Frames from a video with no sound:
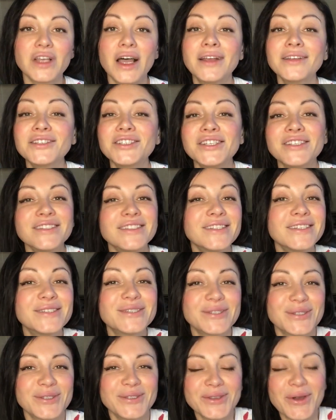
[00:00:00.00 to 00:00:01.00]
sanctions
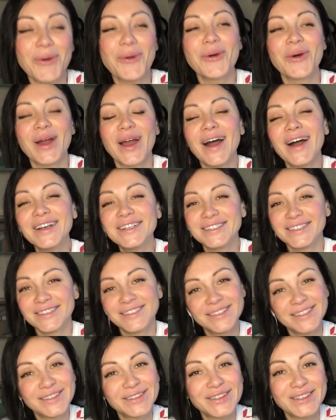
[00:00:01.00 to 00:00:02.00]
is so high that
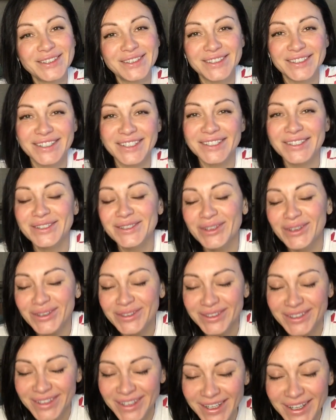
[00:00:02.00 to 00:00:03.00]
there is just
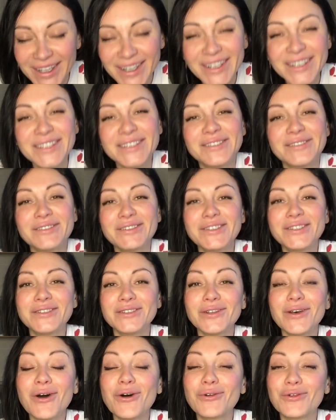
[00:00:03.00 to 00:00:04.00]
not, there is
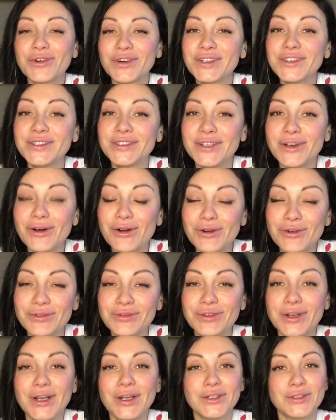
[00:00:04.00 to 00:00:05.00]
no reserve
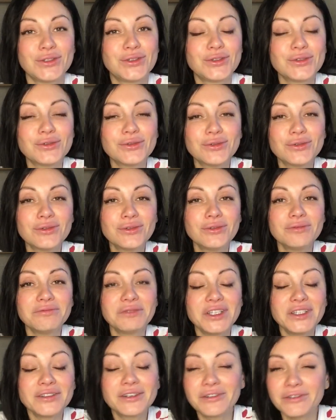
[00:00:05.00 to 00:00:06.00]
to
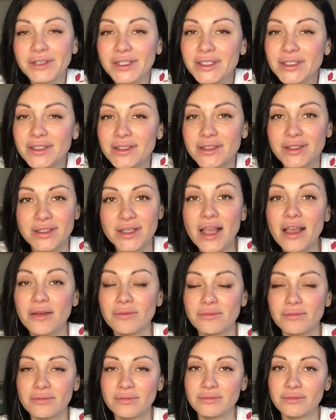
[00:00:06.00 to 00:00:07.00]
increase them.
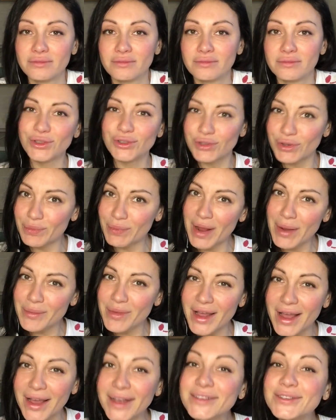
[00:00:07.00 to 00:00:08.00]
You
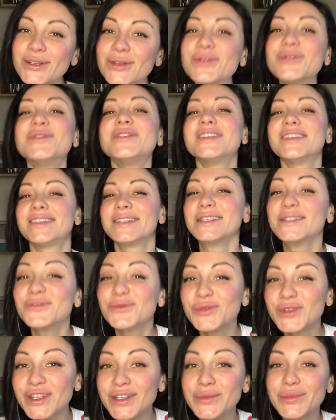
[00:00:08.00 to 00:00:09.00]
remember I told you that it
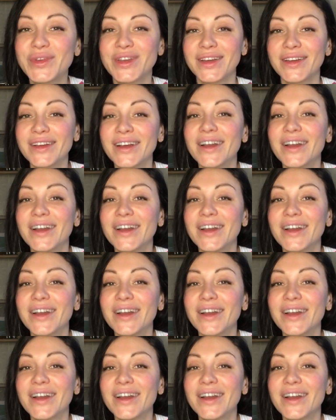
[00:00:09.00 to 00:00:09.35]
will be